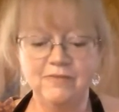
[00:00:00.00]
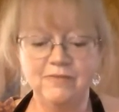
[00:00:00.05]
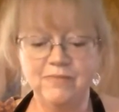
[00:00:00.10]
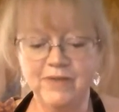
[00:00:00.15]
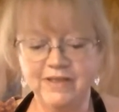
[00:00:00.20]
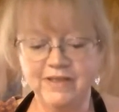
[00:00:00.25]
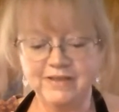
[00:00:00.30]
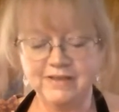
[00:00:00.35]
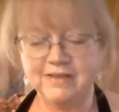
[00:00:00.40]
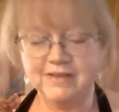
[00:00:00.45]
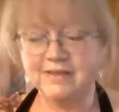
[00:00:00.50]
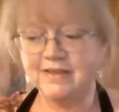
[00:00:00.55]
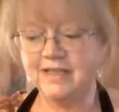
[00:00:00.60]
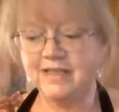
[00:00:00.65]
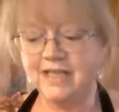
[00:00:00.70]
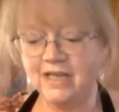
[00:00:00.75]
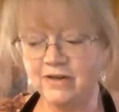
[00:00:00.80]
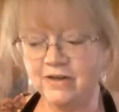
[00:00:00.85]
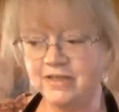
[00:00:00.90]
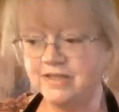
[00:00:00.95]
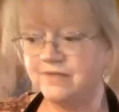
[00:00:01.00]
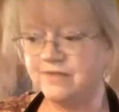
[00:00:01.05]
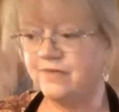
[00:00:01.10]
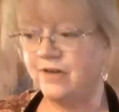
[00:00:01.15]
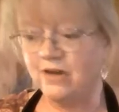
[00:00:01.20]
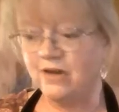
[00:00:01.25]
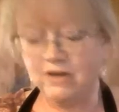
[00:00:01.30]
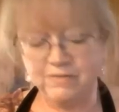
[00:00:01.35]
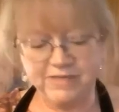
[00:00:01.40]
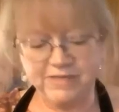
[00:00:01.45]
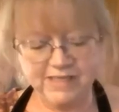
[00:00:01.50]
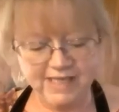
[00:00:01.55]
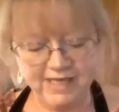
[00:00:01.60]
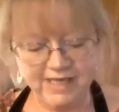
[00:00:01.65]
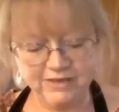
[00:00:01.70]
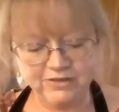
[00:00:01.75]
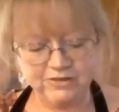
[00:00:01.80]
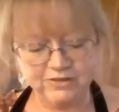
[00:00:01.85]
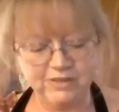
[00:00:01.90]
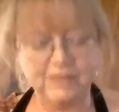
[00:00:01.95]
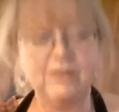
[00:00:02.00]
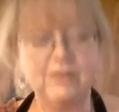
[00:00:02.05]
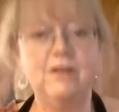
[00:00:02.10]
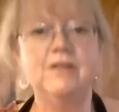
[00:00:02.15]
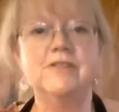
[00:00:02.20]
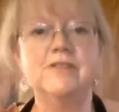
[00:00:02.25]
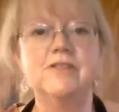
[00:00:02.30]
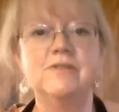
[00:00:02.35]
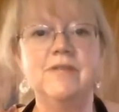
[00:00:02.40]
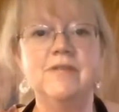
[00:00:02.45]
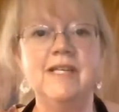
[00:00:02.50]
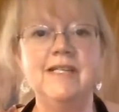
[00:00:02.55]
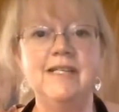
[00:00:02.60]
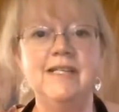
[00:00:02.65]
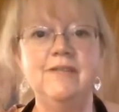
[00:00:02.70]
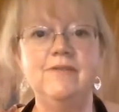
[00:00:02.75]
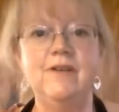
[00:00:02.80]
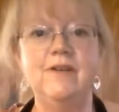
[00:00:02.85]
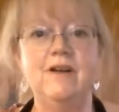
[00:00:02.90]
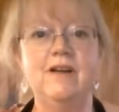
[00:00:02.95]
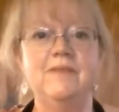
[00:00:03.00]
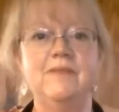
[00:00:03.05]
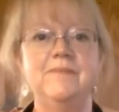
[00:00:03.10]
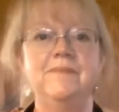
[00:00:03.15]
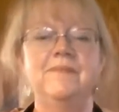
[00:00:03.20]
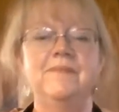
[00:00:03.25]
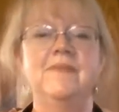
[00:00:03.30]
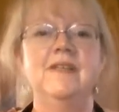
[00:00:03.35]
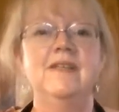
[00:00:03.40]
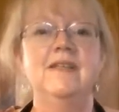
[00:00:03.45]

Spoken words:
but Carrie's farm is actually called Serenity Farm.